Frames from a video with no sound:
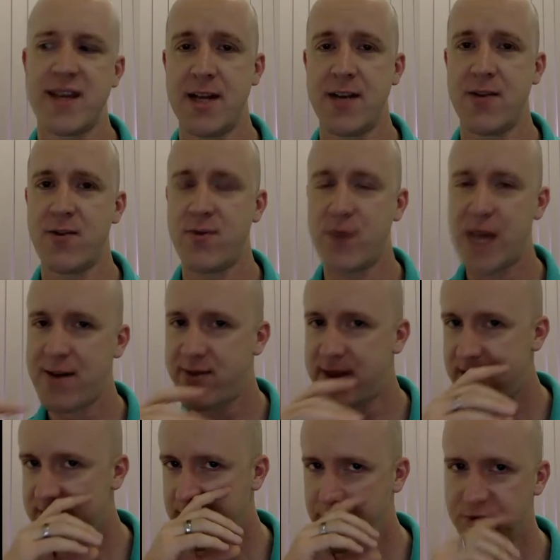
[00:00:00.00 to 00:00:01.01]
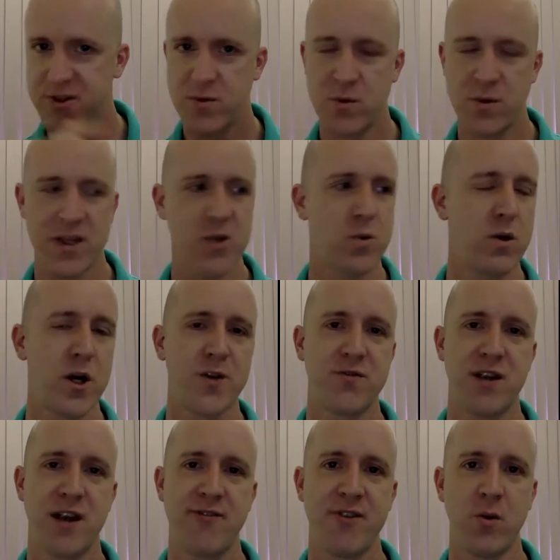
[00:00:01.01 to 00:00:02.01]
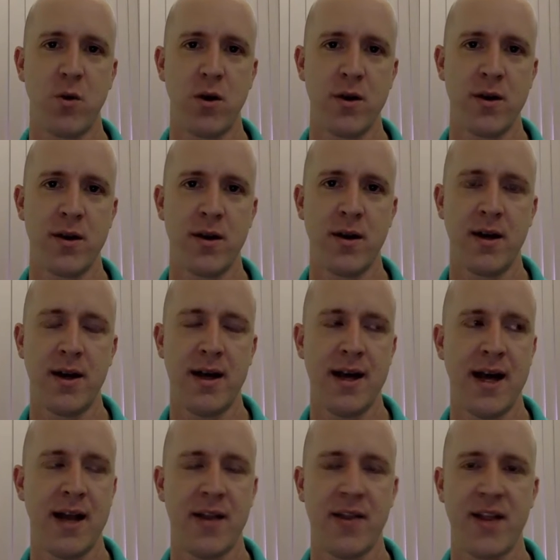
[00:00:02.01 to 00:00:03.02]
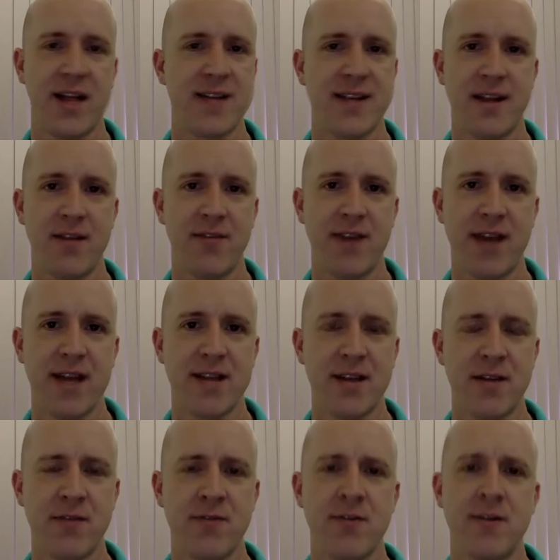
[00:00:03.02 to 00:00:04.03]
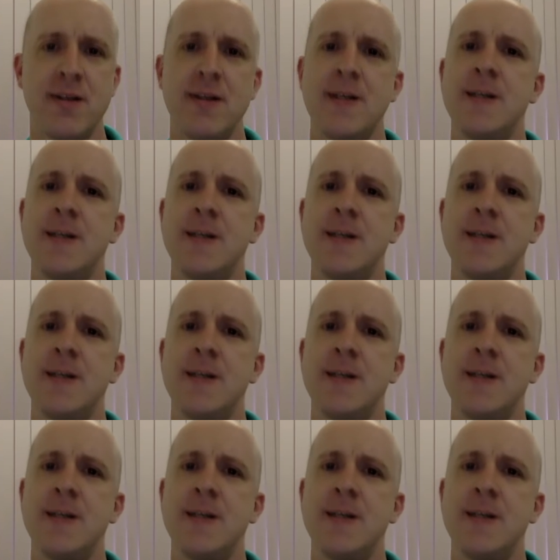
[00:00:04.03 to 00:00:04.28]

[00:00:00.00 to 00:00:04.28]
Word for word: And if we have the assumption, well, this works for everyone, and that's ineffective,